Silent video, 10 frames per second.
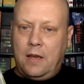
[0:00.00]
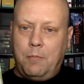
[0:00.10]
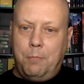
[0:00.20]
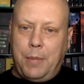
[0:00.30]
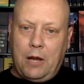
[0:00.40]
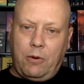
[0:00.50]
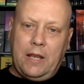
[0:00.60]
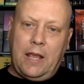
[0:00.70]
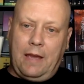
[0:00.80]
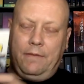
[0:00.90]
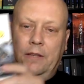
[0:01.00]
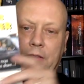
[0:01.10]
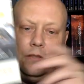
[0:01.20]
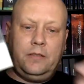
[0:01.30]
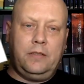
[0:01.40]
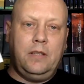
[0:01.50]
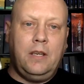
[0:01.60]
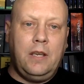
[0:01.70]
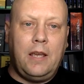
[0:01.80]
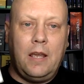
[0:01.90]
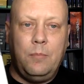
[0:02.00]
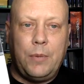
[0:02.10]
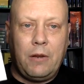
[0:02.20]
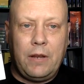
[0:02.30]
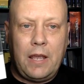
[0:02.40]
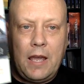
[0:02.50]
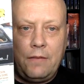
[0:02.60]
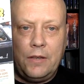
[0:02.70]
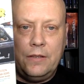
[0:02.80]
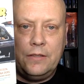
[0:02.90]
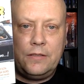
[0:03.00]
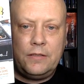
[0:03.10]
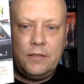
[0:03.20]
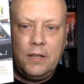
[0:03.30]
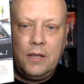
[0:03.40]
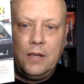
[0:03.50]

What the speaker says: Barry Evans. And Barry Evans